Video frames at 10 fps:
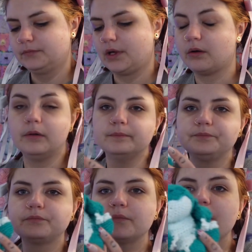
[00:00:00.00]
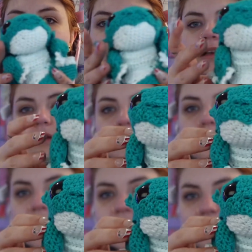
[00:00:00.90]
I don't know. I made a little
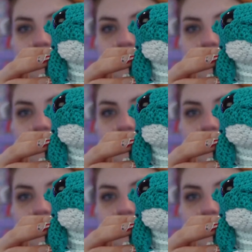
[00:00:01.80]
dragon